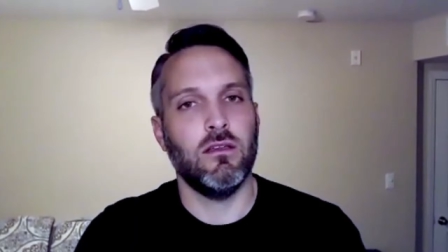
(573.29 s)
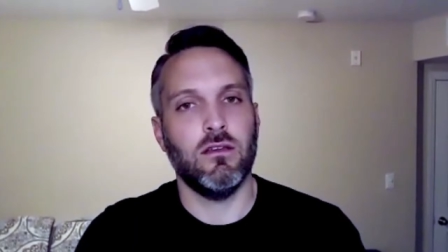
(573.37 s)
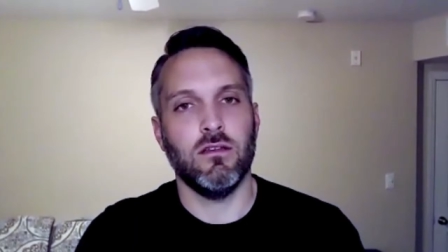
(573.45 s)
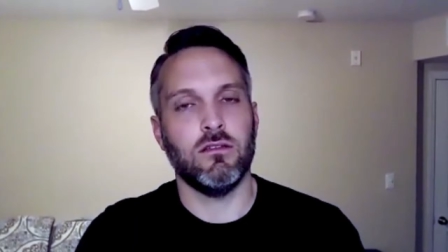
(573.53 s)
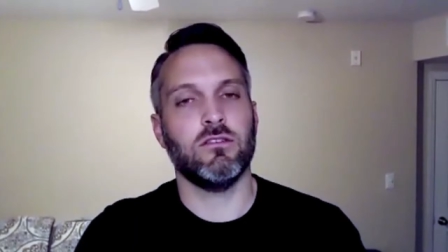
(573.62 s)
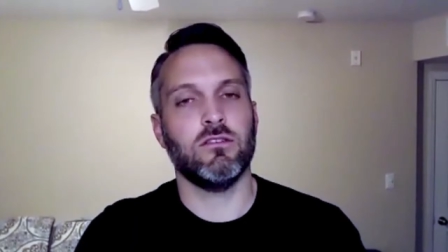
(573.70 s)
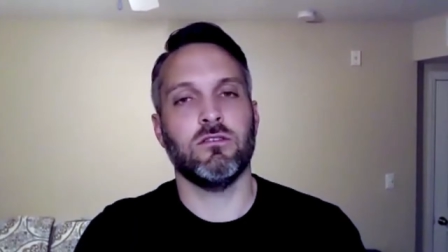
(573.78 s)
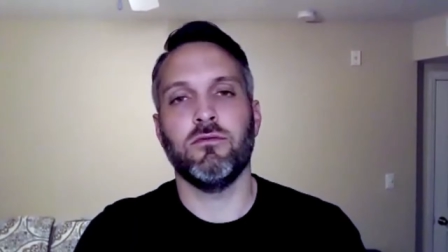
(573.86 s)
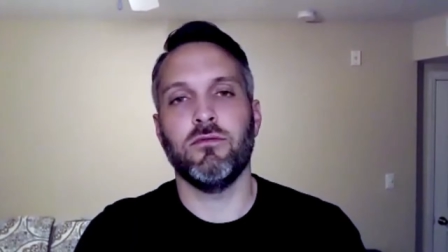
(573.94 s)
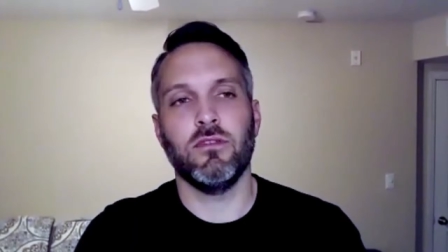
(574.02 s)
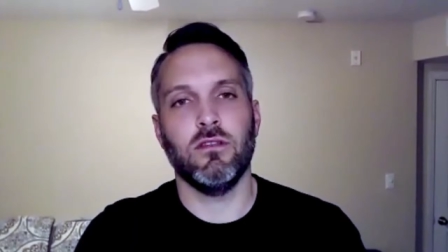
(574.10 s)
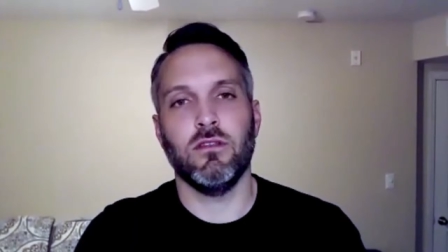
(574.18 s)
It's just
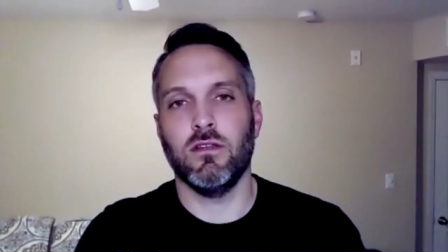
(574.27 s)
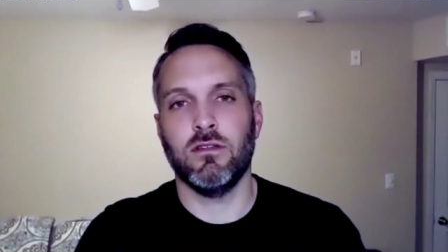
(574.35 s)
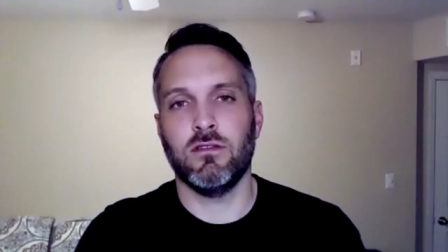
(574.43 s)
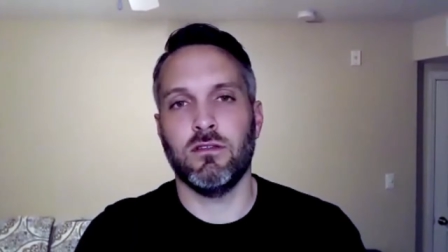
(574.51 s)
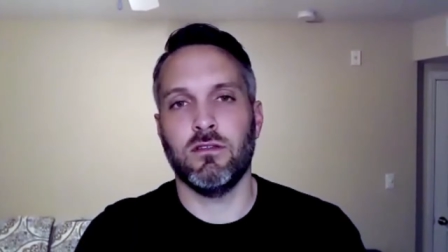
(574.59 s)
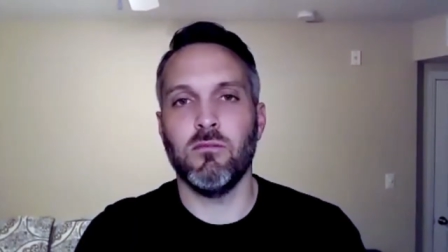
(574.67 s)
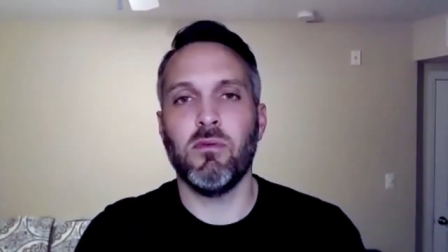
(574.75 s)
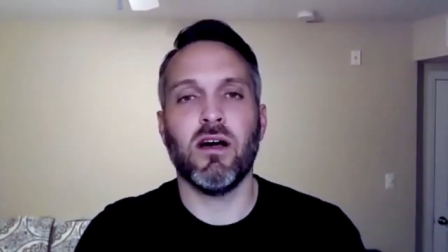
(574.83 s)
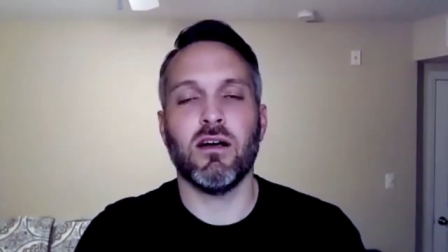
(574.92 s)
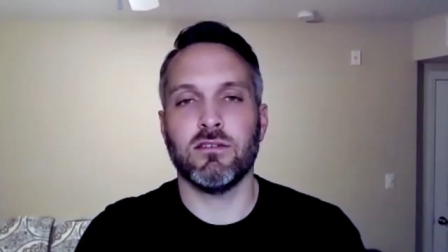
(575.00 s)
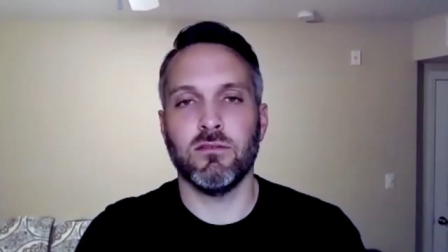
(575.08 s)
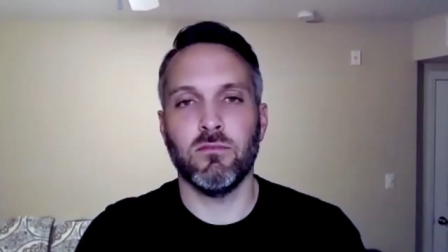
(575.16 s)
it's
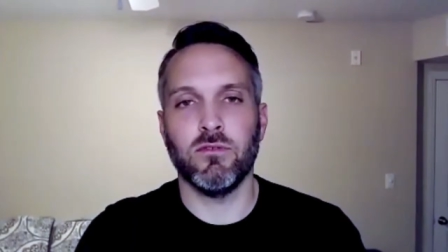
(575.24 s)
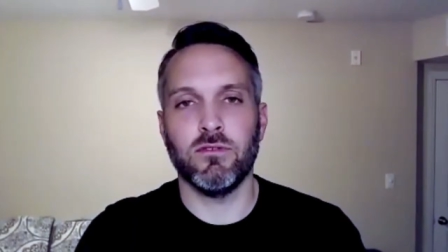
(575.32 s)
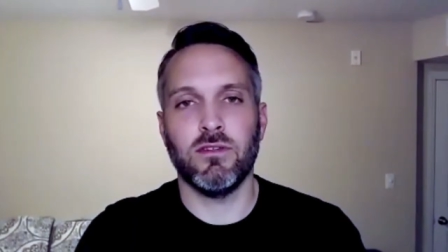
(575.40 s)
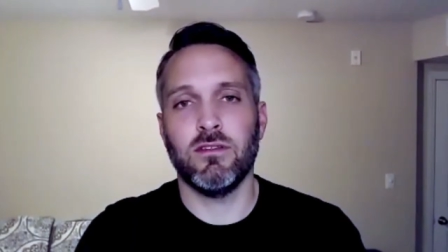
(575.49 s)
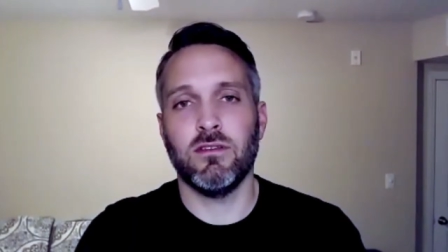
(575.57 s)
impossible